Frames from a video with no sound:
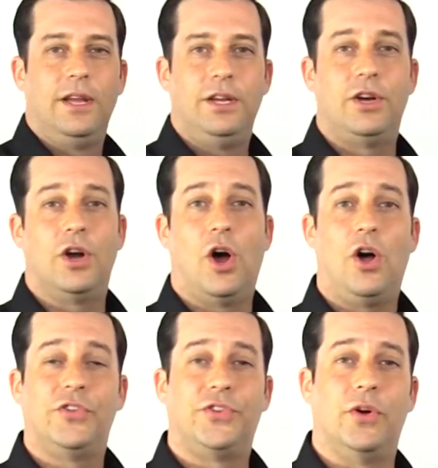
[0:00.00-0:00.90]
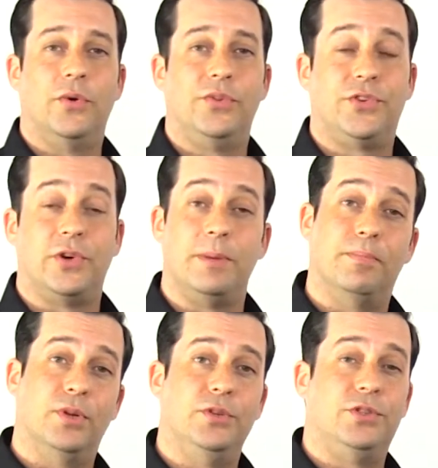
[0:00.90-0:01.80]
you can also stream
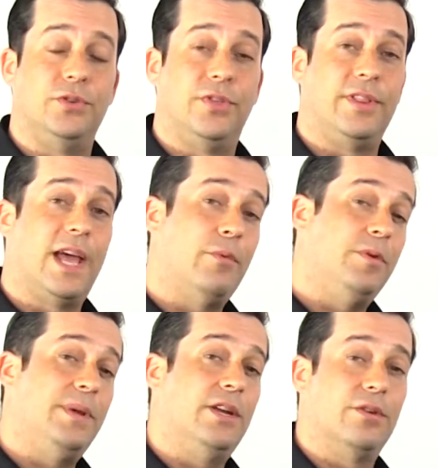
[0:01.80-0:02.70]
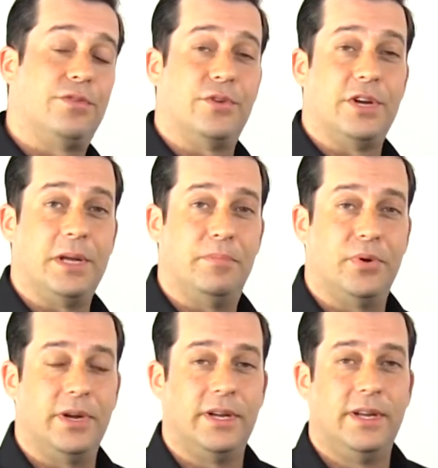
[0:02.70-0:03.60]
Bluetooth, and that would be your 3rd
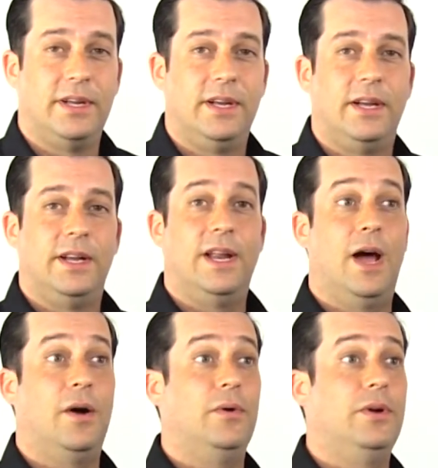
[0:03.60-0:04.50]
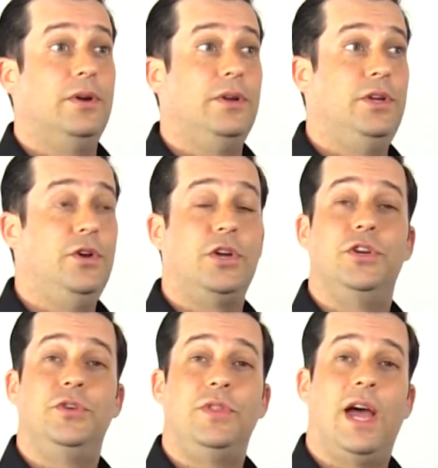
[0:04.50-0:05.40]
input. Now, you can
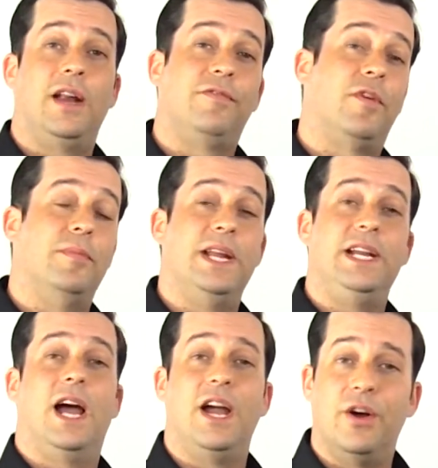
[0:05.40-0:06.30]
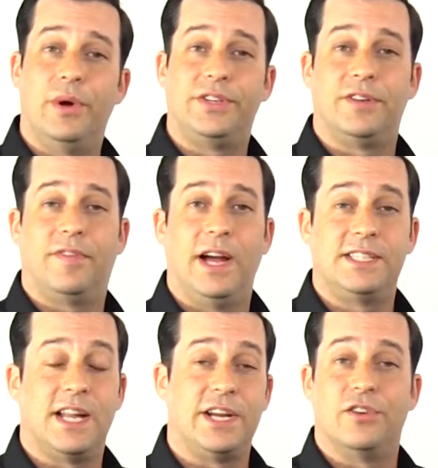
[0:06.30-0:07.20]
do that from any iOS
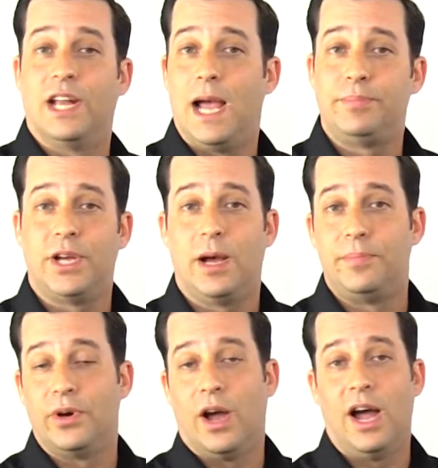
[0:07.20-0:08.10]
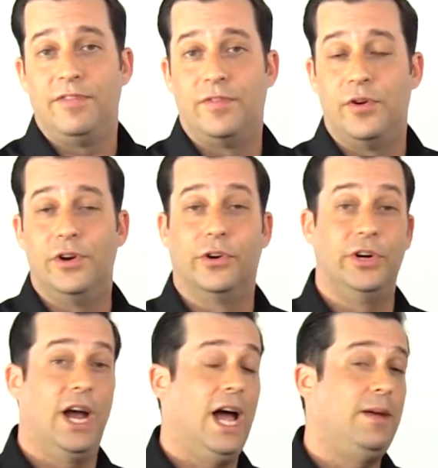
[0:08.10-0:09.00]
device like your laptop, your iPhone, or
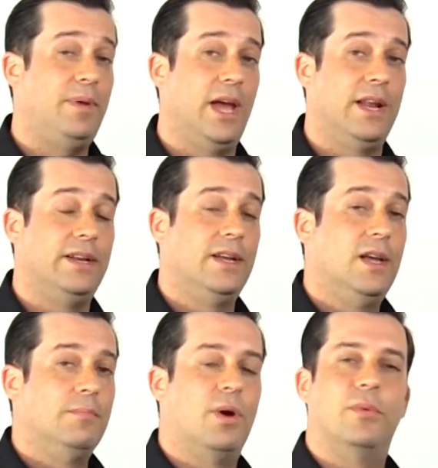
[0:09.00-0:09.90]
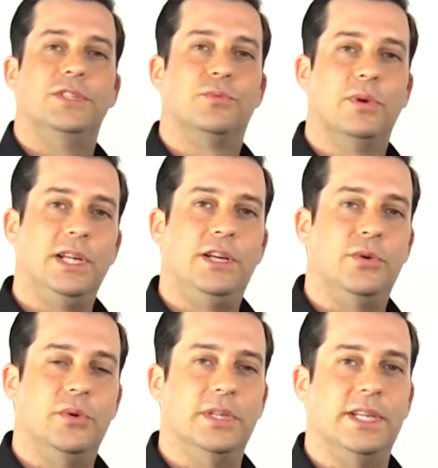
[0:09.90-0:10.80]
your iPad. But what's really
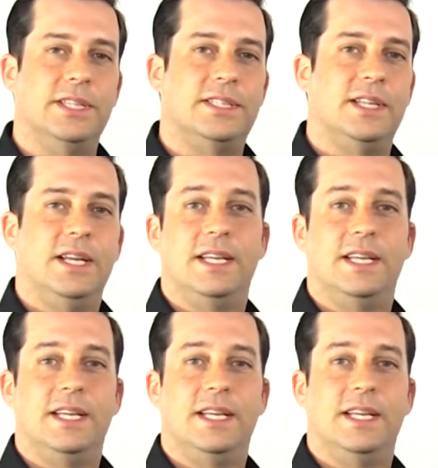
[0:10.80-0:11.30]
cool is